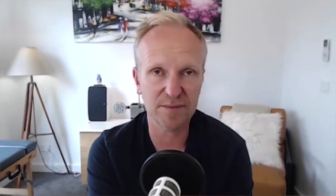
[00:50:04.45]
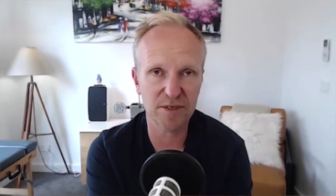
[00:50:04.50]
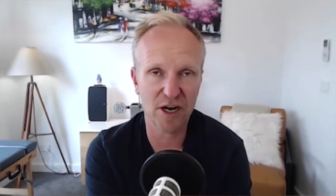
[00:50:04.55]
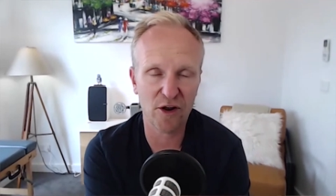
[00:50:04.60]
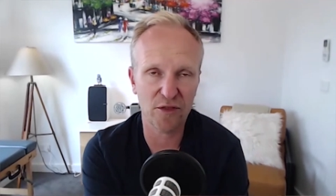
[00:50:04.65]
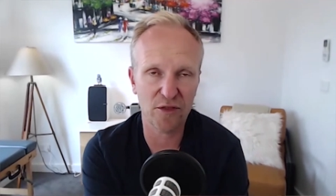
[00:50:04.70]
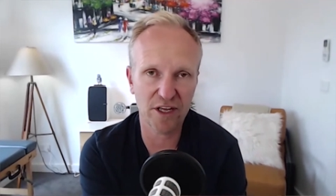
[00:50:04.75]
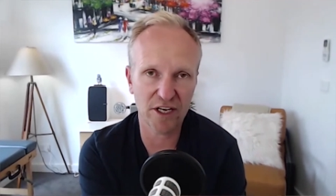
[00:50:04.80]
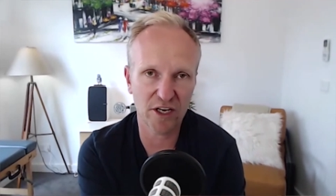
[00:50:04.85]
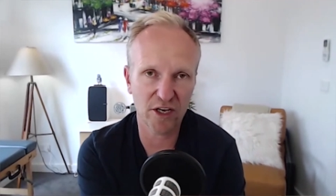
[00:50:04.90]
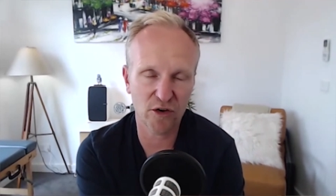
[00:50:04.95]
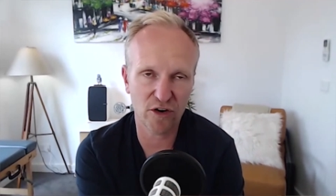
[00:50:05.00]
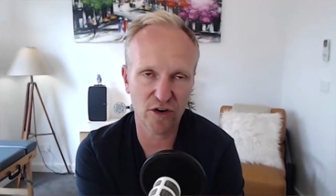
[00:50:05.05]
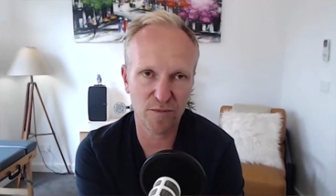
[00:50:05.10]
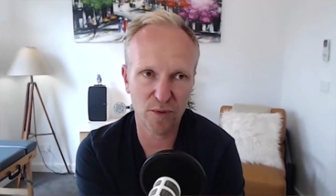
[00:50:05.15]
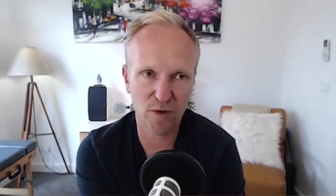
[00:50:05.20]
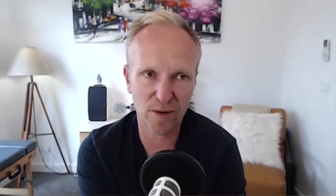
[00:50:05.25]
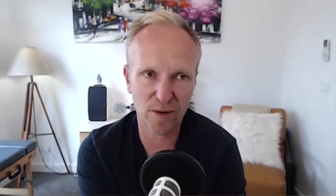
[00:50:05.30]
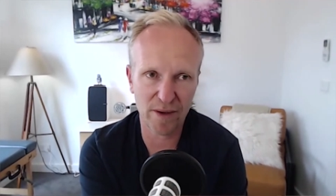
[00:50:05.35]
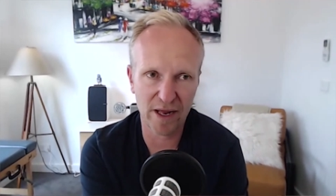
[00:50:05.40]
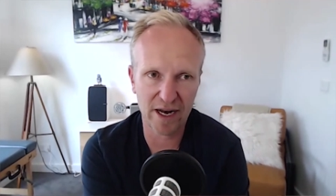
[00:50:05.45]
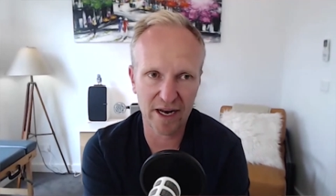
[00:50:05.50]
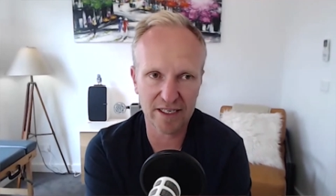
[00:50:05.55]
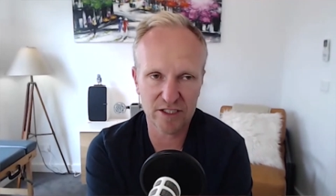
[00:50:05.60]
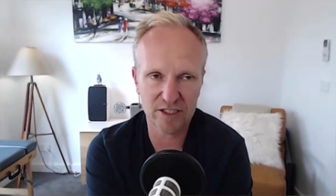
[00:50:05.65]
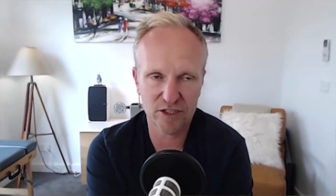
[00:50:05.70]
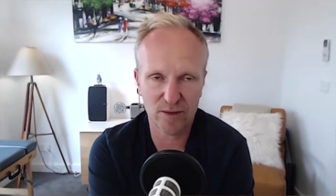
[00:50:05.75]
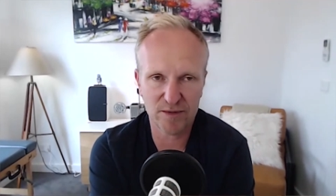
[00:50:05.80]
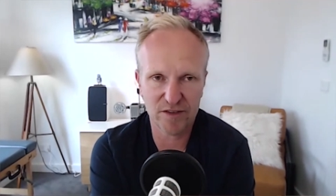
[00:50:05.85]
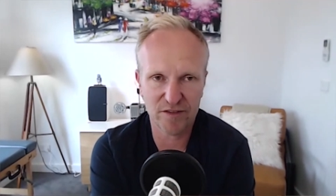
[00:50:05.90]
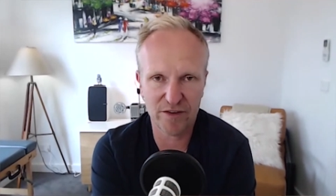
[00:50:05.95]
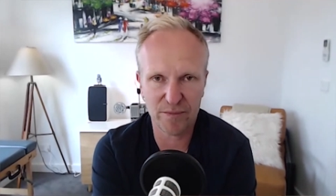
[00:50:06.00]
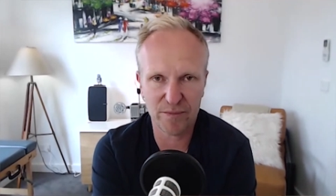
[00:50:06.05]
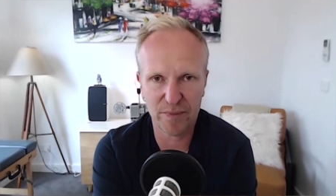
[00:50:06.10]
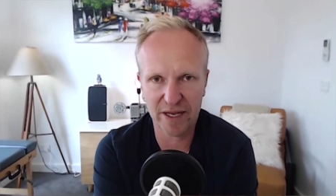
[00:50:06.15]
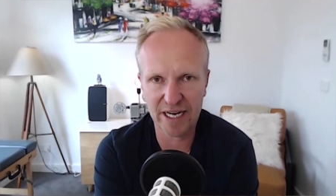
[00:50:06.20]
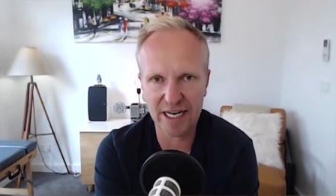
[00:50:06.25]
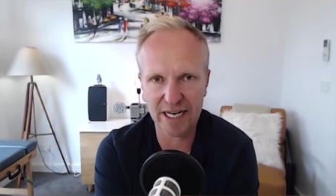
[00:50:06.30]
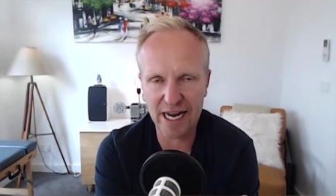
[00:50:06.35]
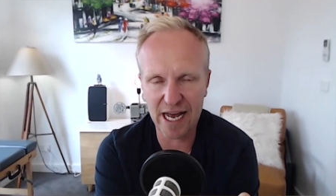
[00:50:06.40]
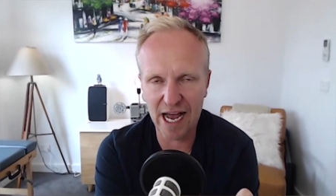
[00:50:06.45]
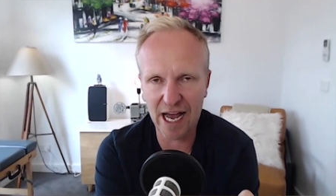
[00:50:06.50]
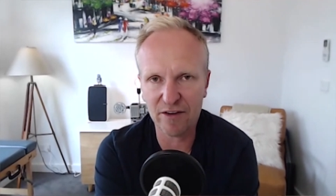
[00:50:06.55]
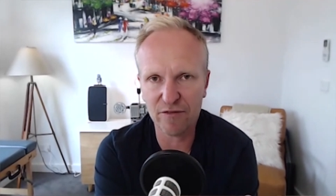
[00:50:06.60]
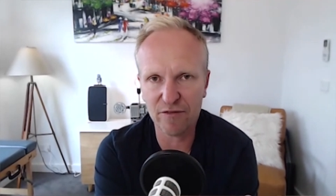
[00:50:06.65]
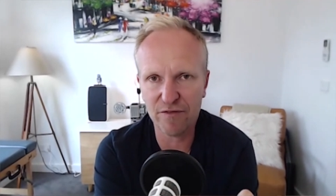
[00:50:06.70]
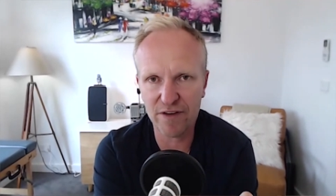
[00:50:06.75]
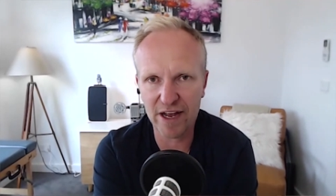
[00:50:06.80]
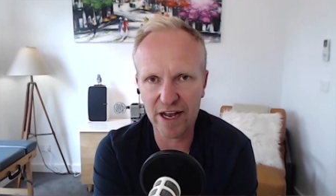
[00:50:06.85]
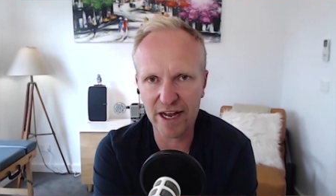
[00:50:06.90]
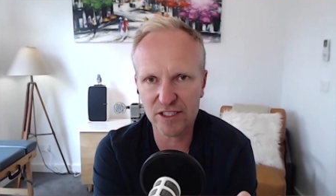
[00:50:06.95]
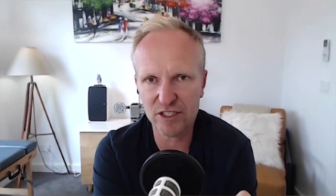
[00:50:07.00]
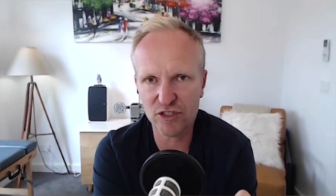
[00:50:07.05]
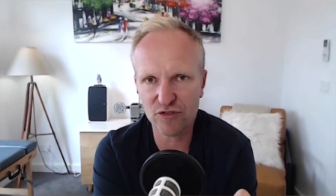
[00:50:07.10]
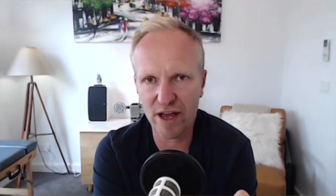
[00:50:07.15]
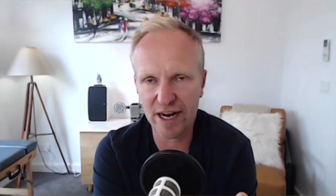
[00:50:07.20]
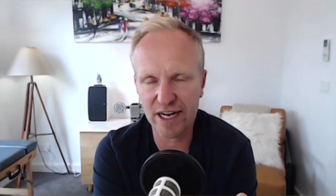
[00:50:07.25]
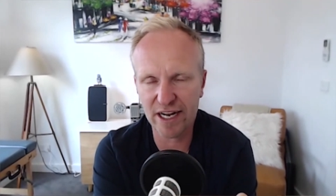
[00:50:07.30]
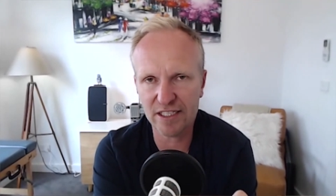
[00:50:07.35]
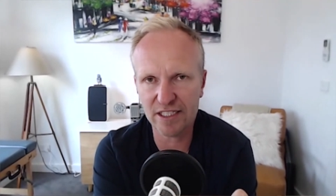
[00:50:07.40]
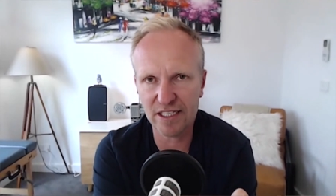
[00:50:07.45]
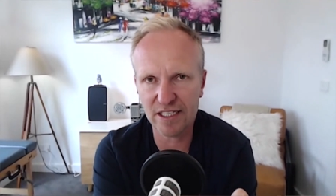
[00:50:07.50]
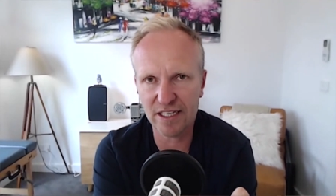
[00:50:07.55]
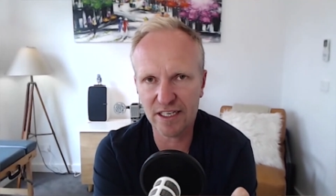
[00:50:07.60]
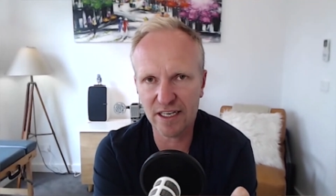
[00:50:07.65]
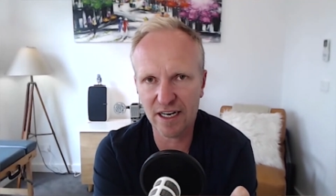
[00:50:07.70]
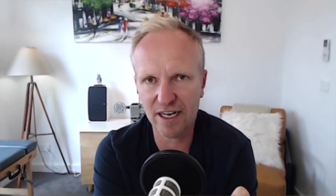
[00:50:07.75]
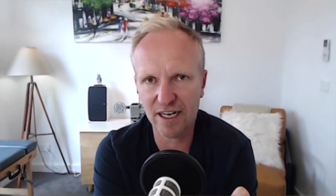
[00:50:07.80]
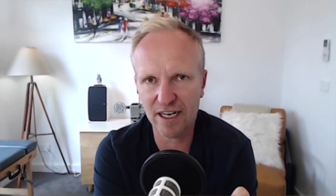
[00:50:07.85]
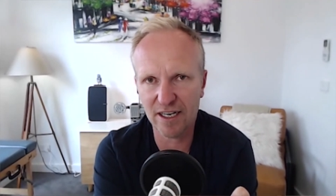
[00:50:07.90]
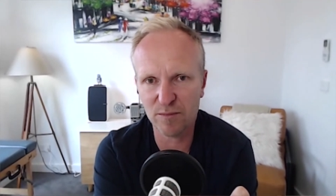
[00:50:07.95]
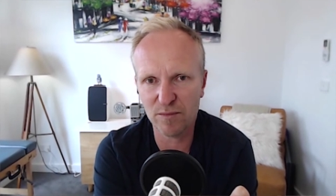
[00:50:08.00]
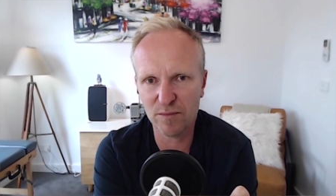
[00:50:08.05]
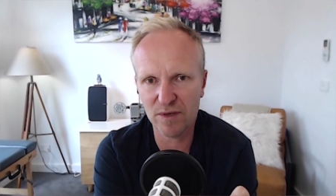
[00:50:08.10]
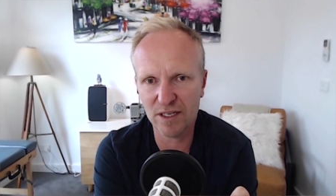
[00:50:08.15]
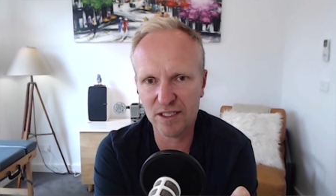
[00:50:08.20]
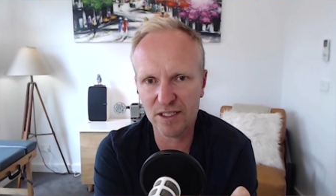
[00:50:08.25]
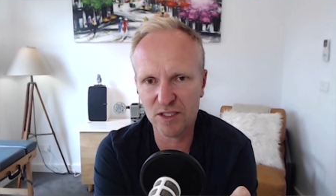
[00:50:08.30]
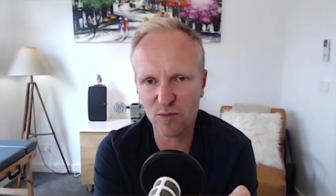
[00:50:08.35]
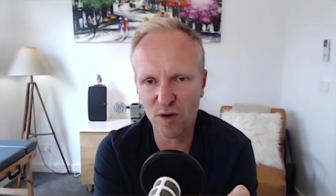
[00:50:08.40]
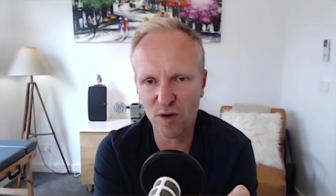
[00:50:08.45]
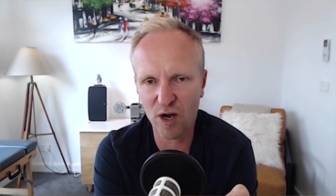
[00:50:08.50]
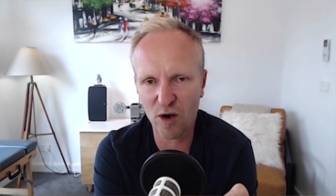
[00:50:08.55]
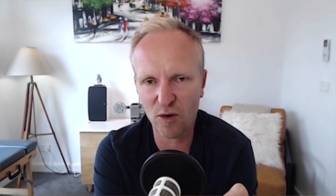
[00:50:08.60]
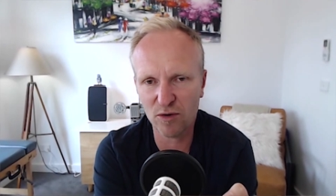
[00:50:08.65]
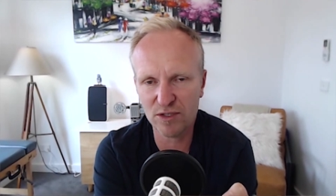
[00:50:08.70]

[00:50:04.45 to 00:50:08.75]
I don't think you could have put it better in terms of it being an unfair strategy um, as well.